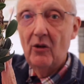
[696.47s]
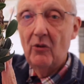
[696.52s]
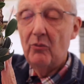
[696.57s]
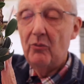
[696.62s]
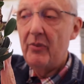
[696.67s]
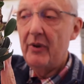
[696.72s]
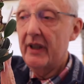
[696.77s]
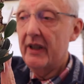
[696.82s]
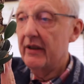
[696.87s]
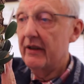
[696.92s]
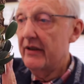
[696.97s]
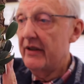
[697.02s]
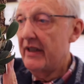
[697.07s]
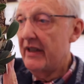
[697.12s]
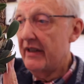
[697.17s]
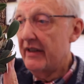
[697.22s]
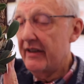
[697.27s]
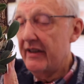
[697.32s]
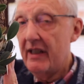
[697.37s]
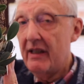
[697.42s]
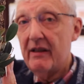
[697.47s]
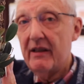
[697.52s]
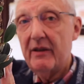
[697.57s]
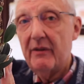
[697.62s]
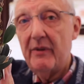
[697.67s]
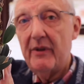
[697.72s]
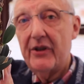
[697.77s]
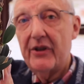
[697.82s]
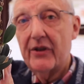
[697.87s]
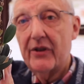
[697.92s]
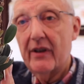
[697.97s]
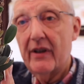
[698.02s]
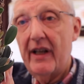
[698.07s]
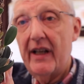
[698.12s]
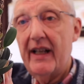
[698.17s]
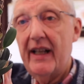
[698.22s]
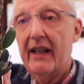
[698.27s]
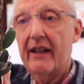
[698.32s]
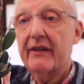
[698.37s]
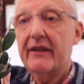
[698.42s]
because it seemed to be drying
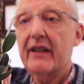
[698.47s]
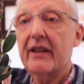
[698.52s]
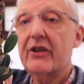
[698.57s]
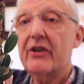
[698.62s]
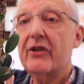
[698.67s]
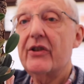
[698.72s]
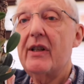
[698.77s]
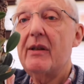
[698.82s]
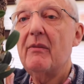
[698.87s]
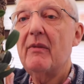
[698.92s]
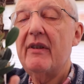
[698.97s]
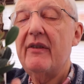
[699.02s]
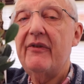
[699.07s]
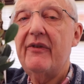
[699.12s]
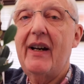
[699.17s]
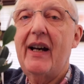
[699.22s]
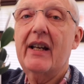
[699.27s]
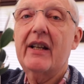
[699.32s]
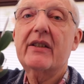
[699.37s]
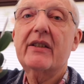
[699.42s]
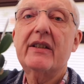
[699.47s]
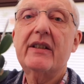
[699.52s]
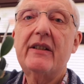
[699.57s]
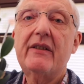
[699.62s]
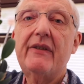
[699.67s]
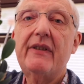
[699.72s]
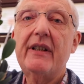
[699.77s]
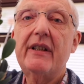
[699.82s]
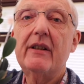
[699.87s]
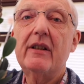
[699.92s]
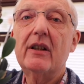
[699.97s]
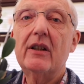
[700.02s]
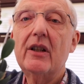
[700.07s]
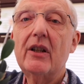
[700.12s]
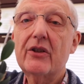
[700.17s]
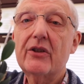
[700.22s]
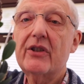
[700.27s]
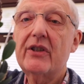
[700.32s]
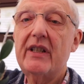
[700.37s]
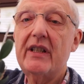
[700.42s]
out extremely fast, as if it had
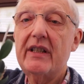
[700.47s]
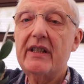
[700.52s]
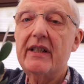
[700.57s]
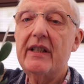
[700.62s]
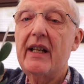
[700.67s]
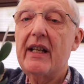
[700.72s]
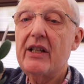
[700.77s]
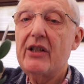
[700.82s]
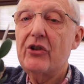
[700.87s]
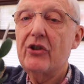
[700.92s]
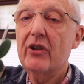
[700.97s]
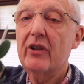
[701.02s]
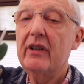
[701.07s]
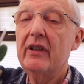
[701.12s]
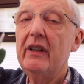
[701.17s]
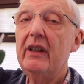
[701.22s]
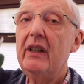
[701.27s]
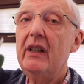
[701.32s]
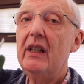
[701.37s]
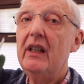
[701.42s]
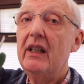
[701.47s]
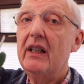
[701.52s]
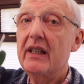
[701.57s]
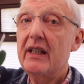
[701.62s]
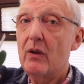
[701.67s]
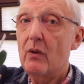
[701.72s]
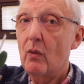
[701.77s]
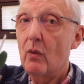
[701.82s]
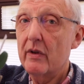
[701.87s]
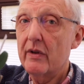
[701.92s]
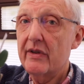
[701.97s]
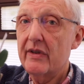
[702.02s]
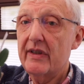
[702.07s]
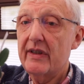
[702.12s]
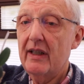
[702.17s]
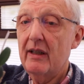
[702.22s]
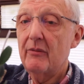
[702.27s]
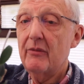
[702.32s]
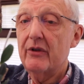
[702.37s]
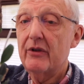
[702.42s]
lost its nature and it wasn't
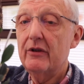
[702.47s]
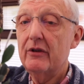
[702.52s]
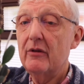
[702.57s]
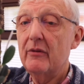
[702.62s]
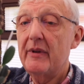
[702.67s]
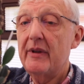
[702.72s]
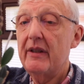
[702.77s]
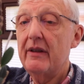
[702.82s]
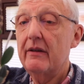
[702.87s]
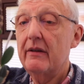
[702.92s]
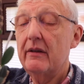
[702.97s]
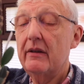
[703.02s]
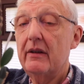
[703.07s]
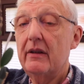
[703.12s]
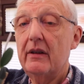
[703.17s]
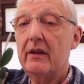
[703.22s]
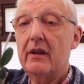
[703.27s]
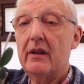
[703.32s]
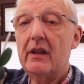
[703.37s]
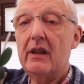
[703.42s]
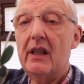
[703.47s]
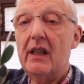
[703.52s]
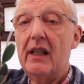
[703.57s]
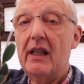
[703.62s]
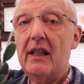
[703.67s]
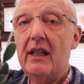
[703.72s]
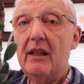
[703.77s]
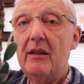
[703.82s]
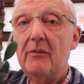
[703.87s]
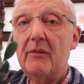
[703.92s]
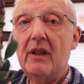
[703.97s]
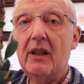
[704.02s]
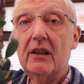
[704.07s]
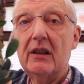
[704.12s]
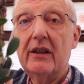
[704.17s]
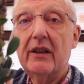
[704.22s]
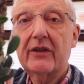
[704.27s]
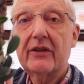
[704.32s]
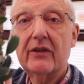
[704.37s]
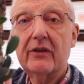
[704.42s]
absorbing a
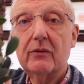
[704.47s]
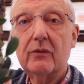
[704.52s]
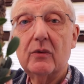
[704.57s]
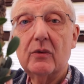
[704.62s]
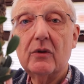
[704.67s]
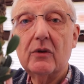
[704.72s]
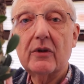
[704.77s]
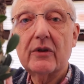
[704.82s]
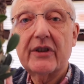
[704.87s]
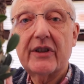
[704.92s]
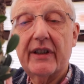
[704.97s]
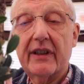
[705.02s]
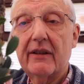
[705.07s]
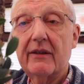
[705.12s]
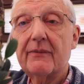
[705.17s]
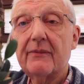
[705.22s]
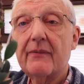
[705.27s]
lot of water.